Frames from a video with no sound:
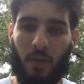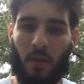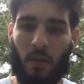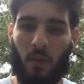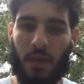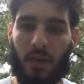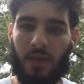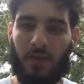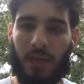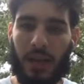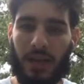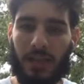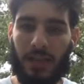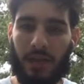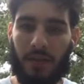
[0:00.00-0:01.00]
what did you
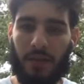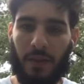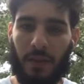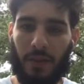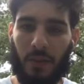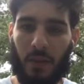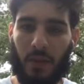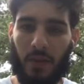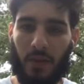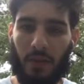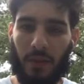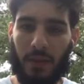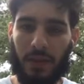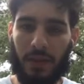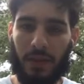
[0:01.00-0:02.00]
guys think of him on the
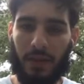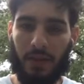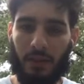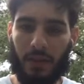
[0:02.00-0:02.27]
Pistons?